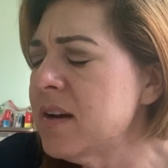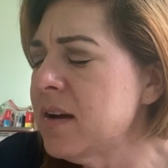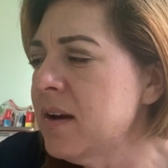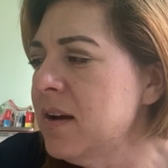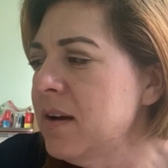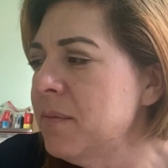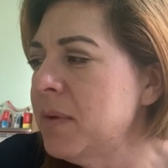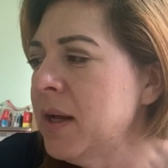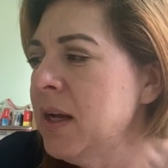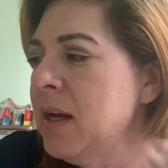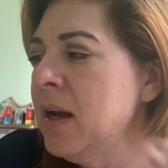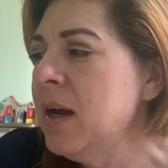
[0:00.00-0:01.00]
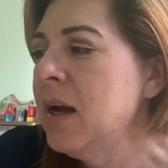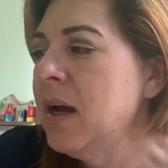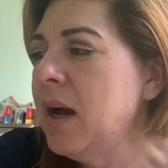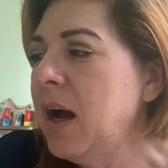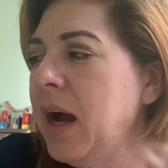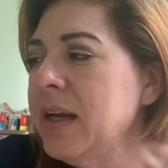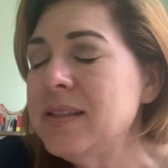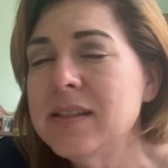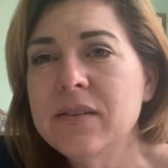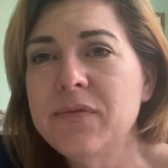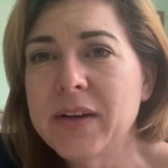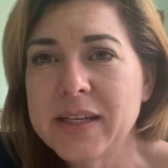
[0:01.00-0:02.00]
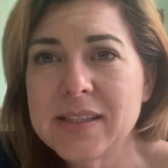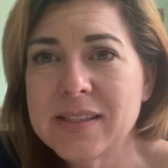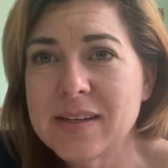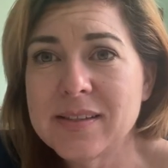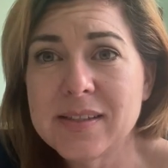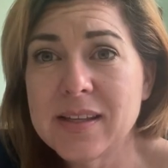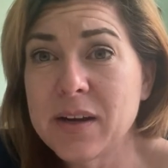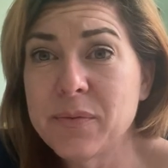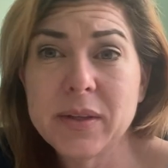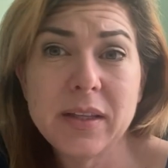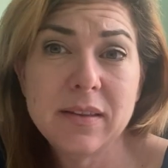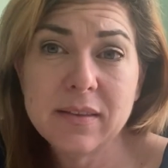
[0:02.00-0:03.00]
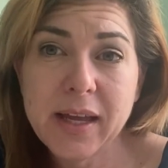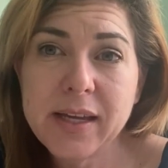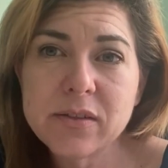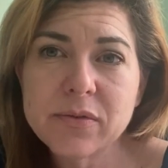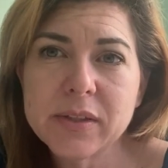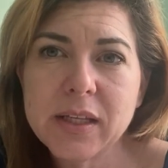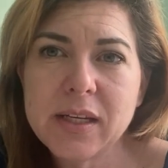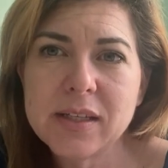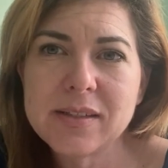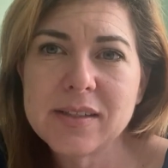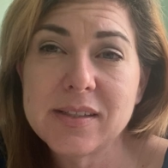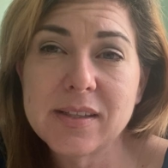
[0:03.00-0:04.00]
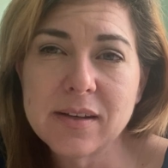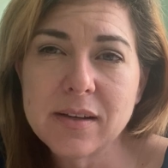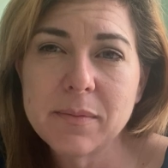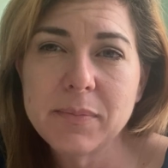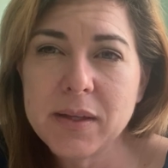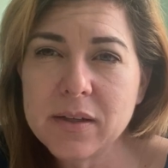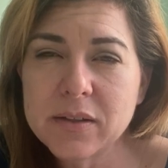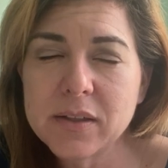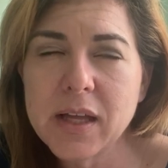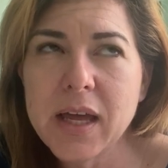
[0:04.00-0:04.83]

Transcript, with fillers: Um, I did find scents that I really liked related to scent appeal,